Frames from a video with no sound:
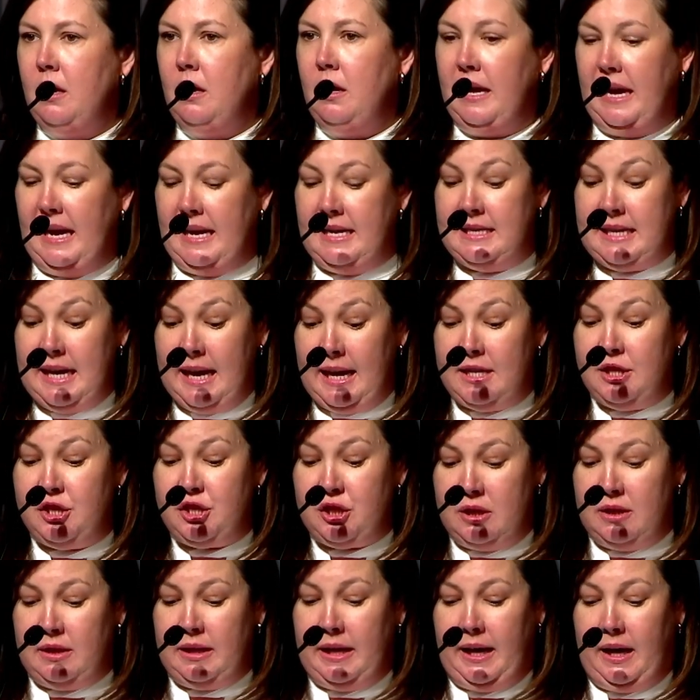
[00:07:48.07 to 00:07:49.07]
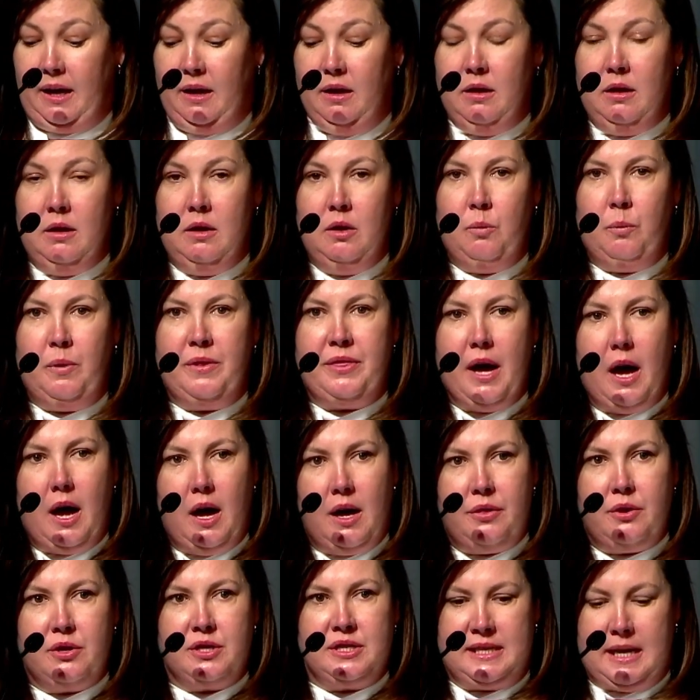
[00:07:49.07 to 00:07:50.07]
intentionally with
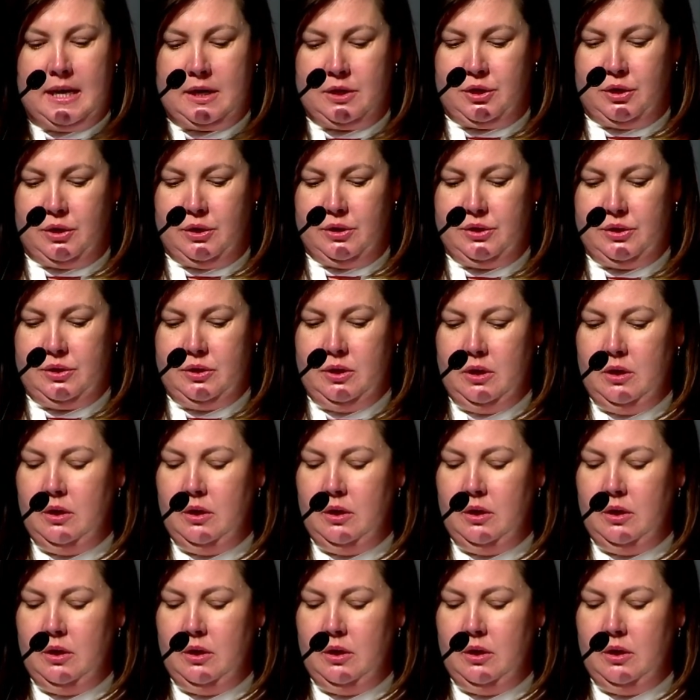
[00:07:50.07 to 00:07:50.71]
other sectors